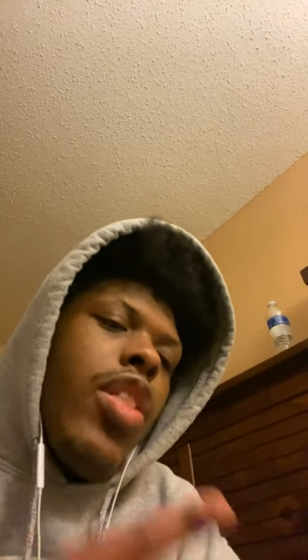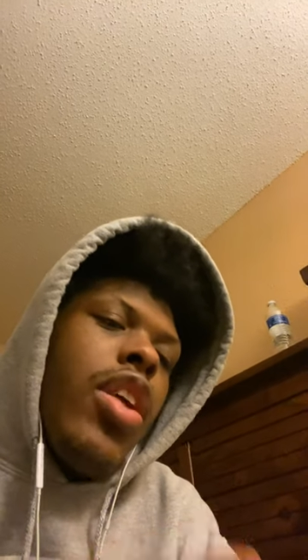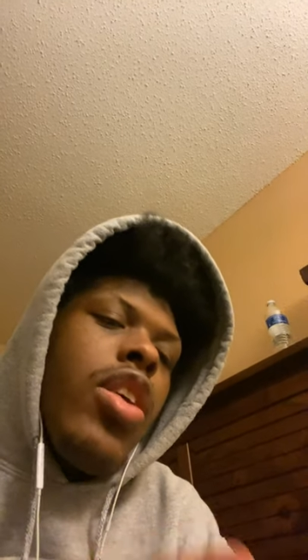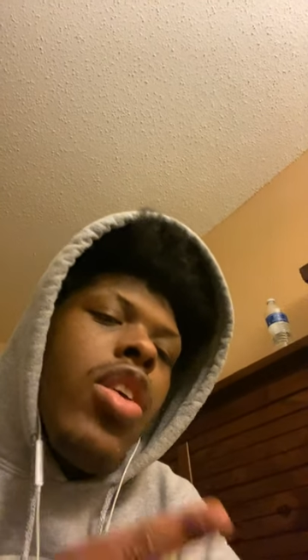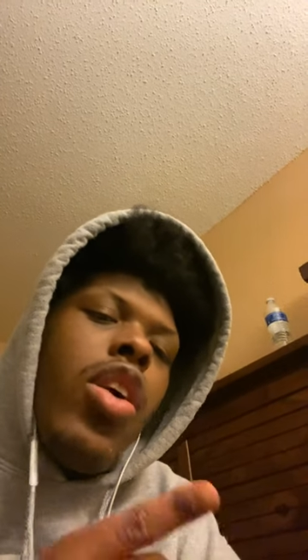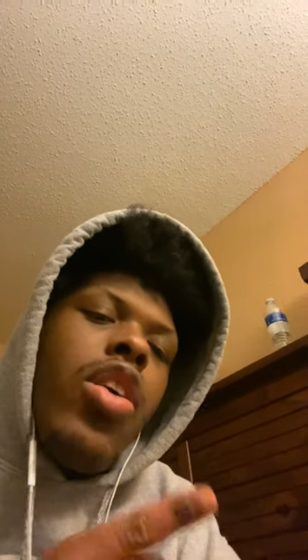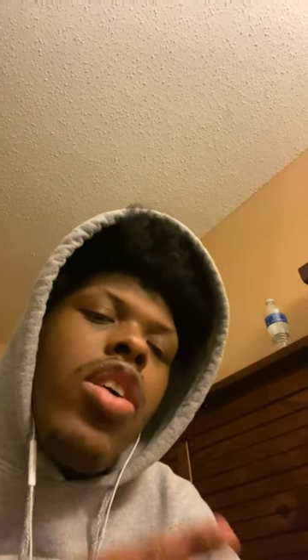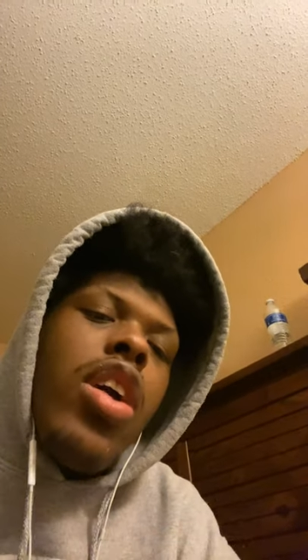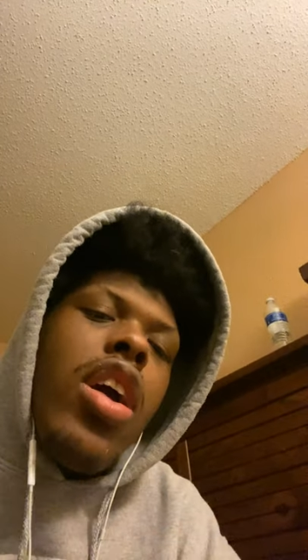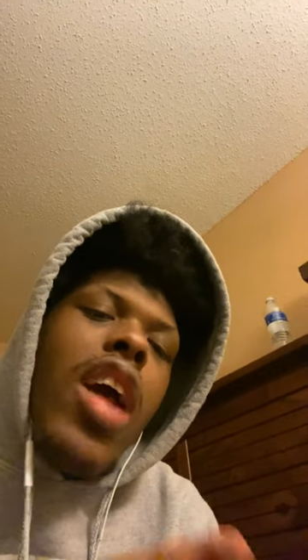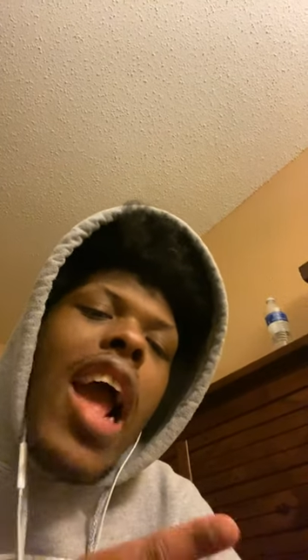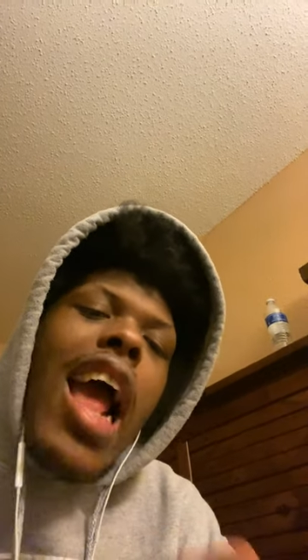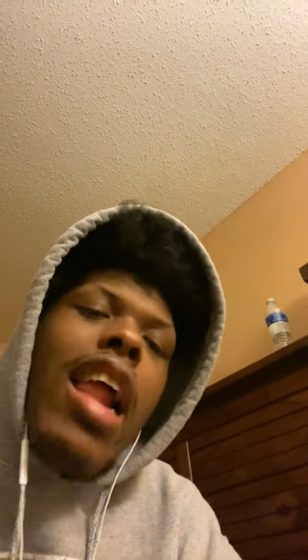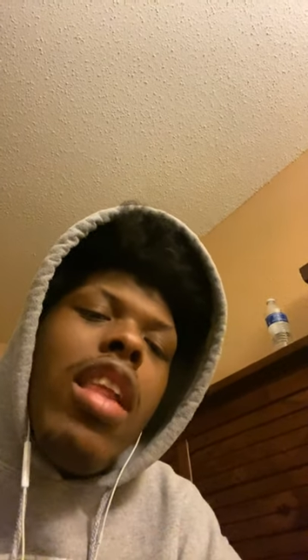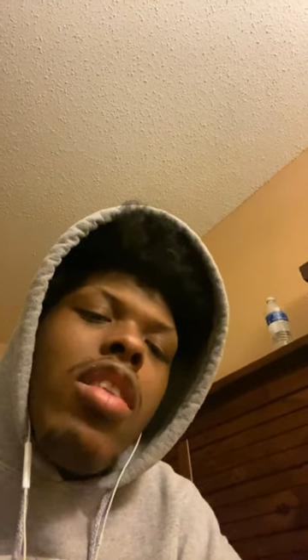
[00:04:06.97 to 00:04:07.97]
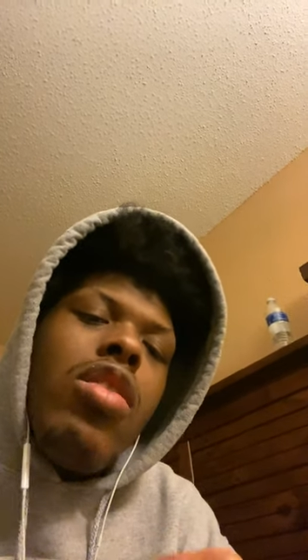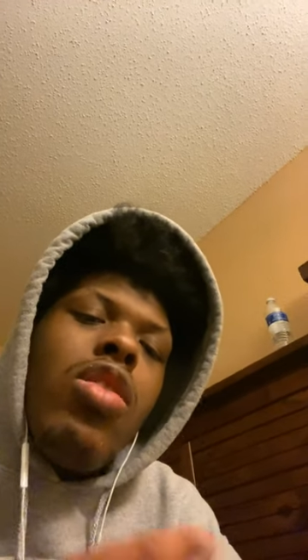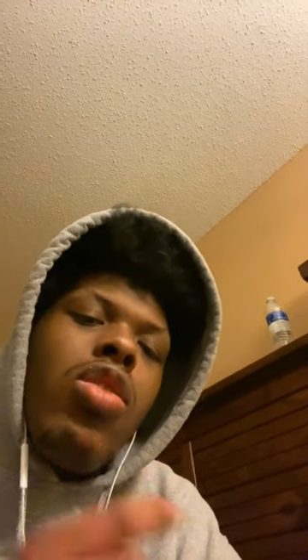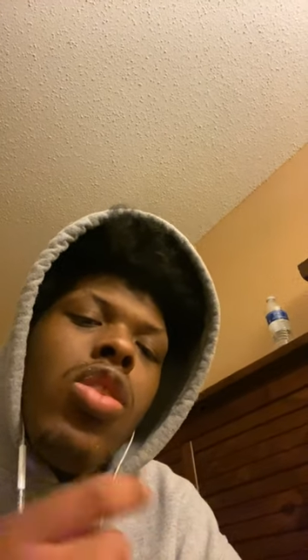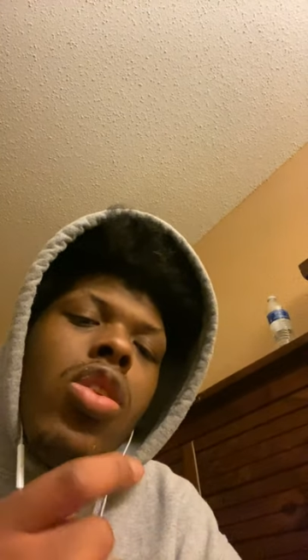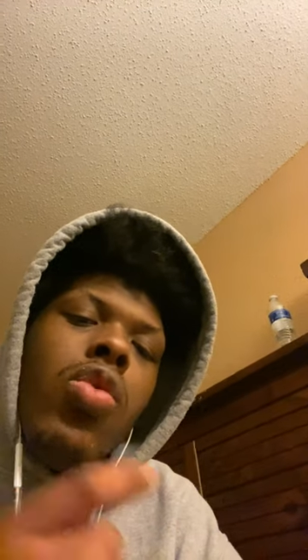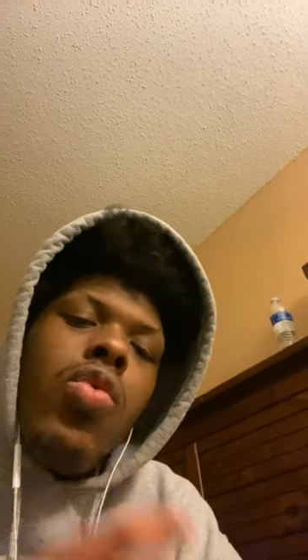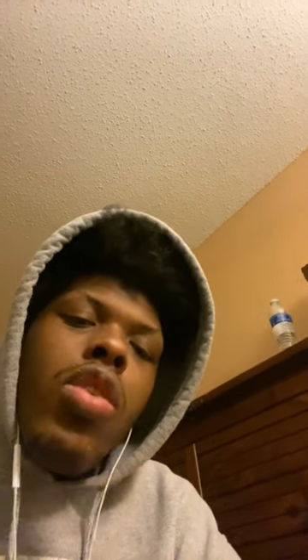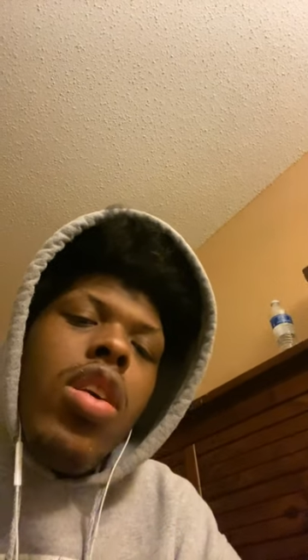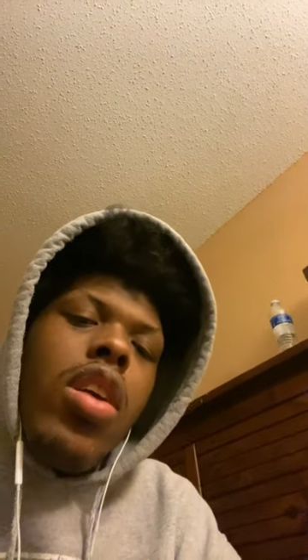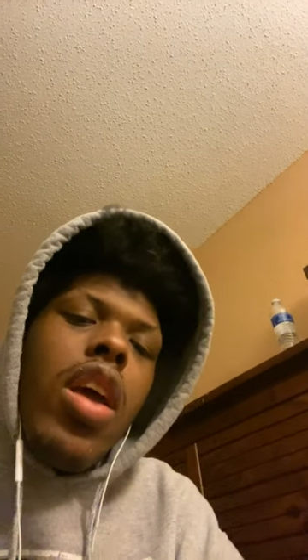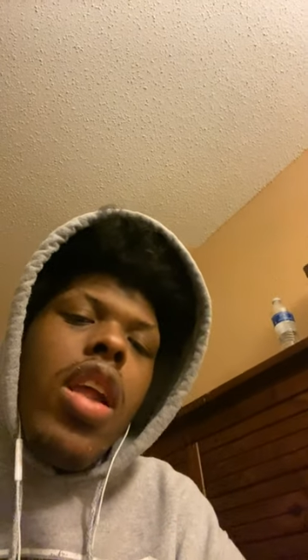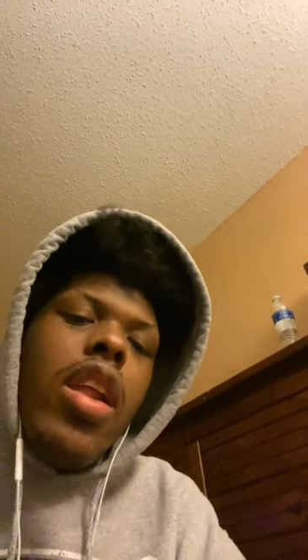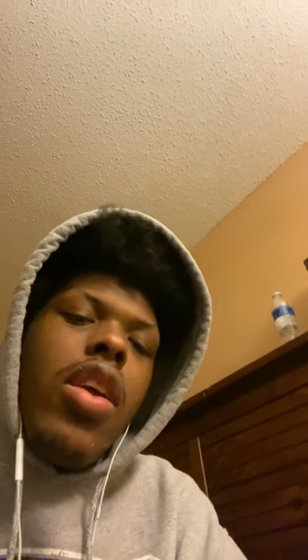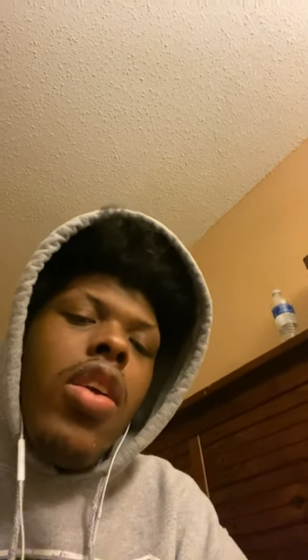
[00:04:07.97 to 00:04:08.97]
in your good attitude and work
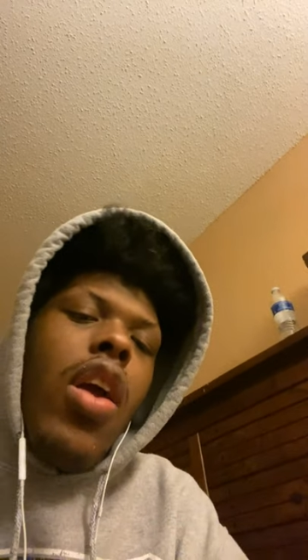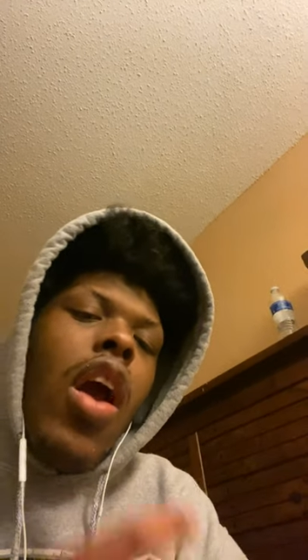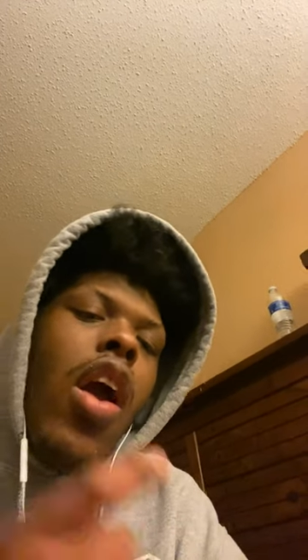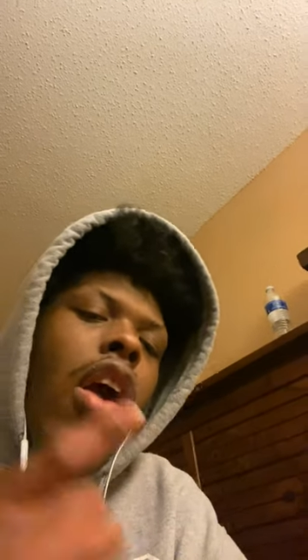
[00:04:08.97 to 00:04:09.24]
at it.